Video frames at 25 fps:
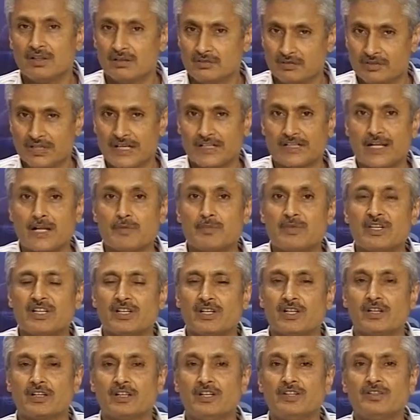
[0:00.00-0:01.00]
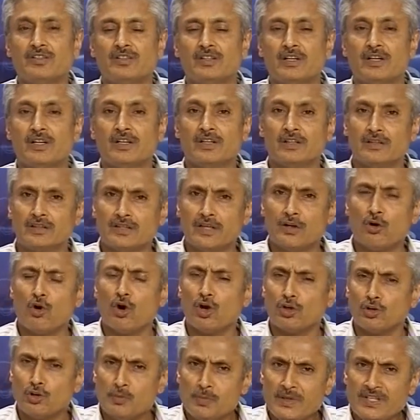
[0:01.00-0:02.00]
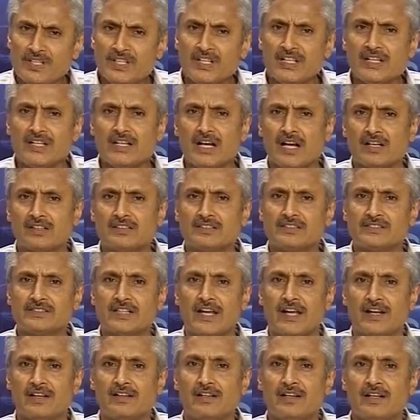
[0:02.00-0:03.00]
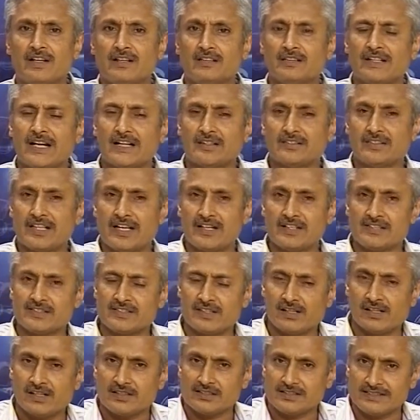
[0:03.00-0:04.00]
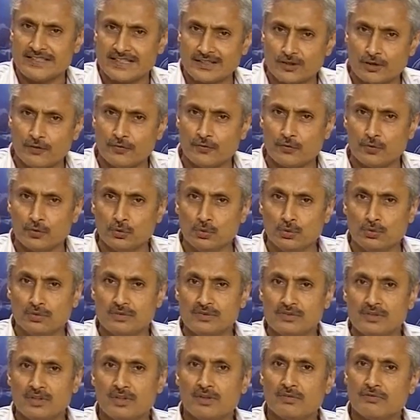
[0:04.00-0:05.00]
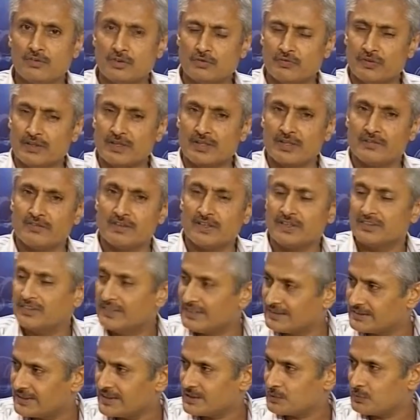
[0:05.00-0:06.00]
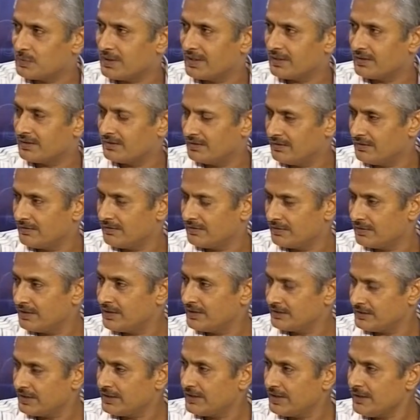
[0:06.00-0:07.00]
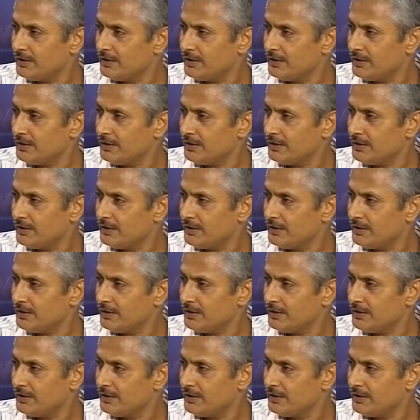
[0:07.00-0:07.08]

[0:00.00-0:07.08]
that can be English, they automatically understand that there is a set of rules which will govern this as well. Isn't it?